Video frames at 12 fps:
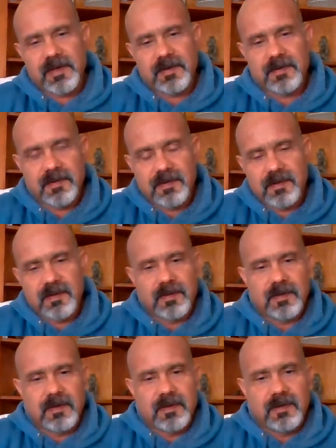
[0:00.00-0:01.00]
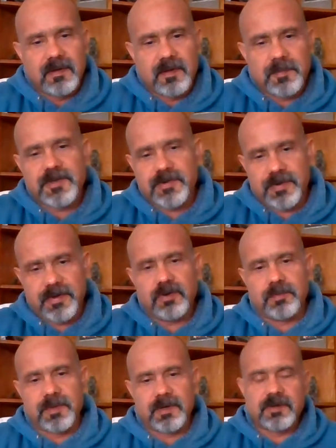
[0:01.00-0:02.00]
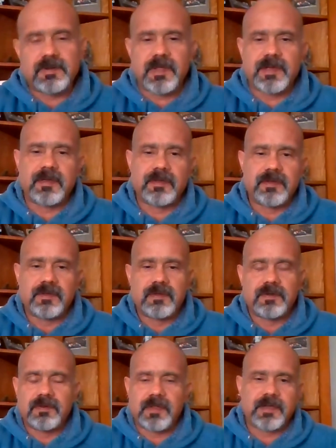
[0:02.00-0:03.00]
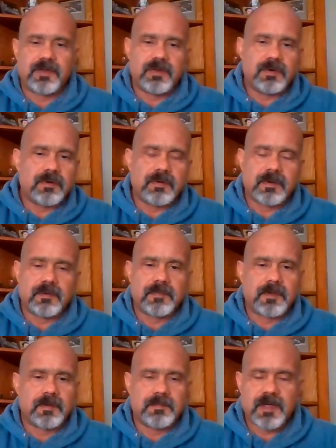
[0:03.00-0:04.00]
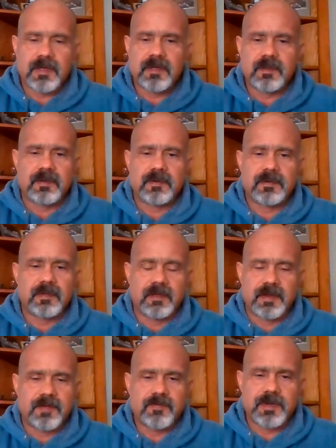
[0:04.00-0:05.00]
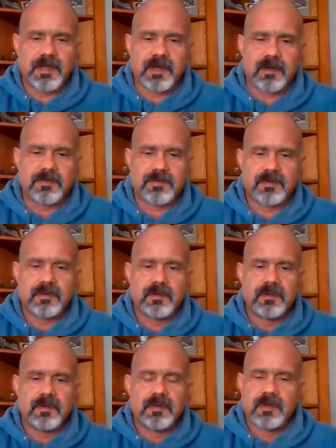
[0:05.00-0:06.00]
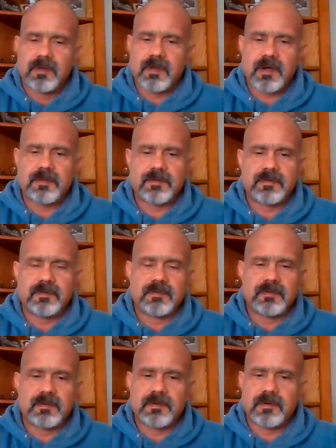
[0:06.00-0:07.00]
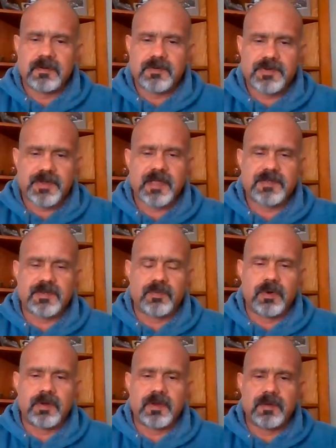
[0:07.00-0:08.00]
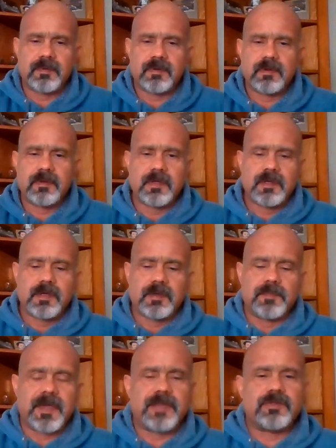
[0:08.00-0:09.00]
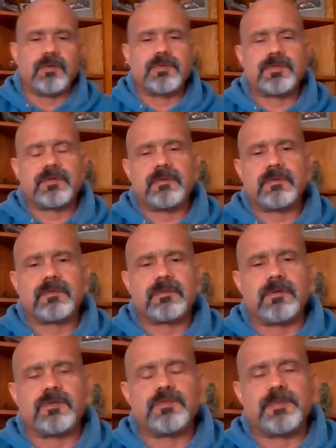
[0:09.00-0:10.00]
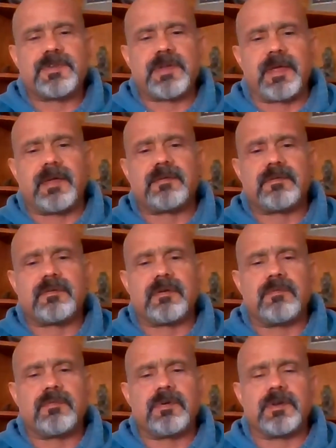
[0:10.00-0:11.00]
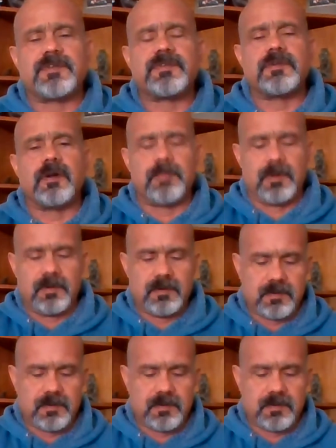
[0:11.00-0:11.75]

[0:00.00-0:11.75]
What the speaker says: It means you're human. It's like you're like you and me and everybody else. God understands that we're gonna make those mistakes. We're gonna stumble.